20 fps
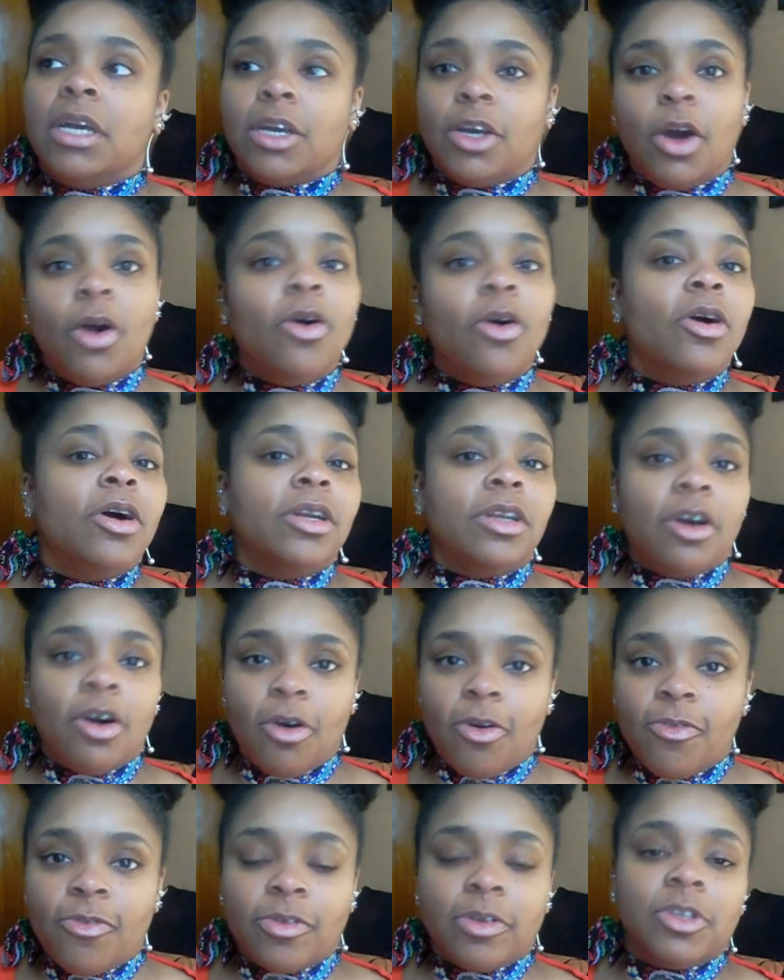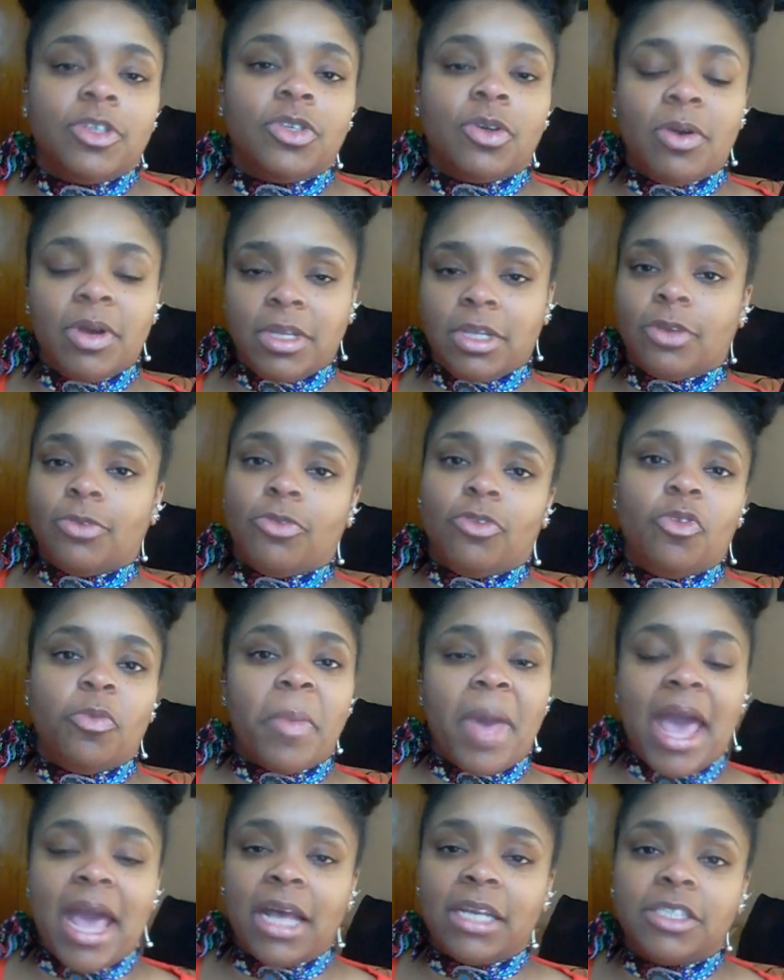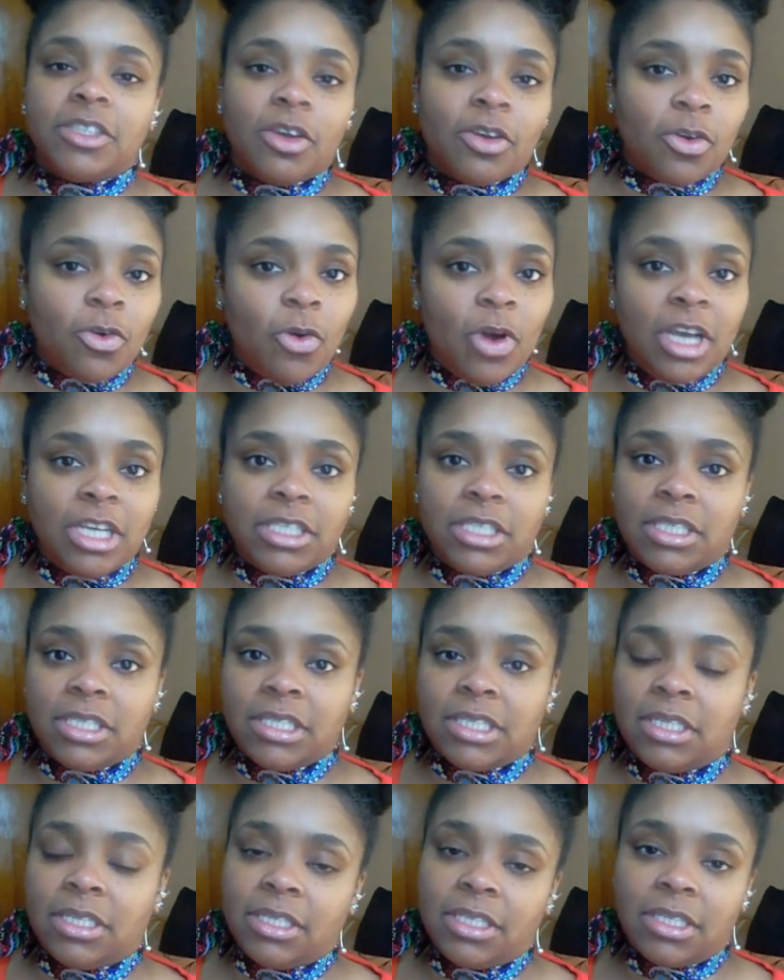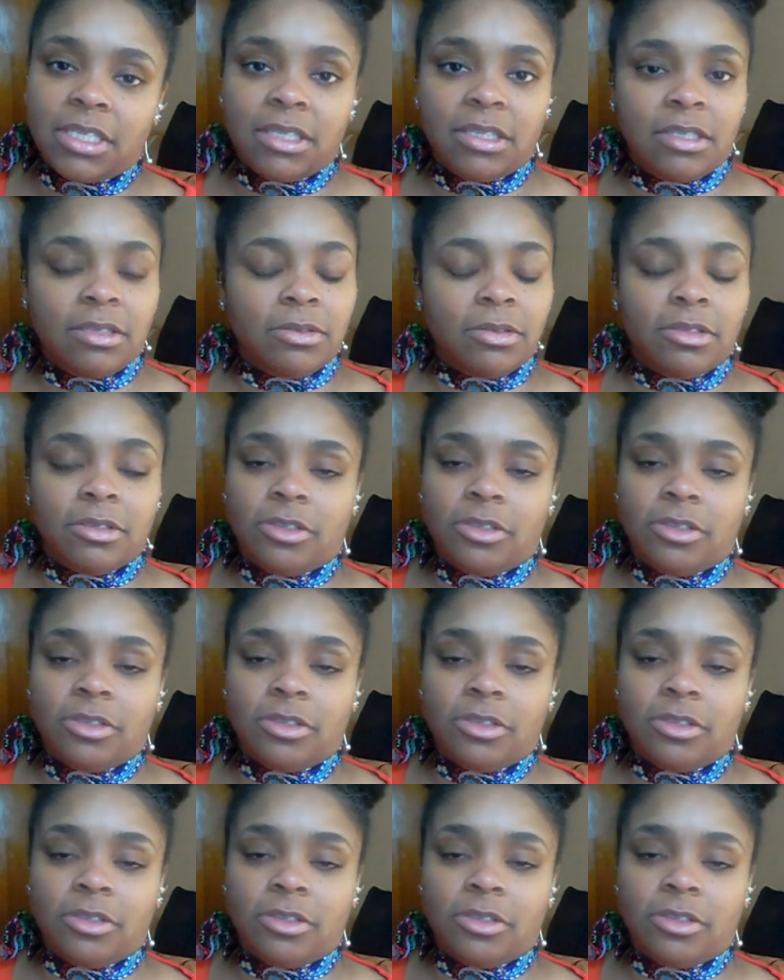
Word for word: go on over, join the group, ask your questions, and the sisters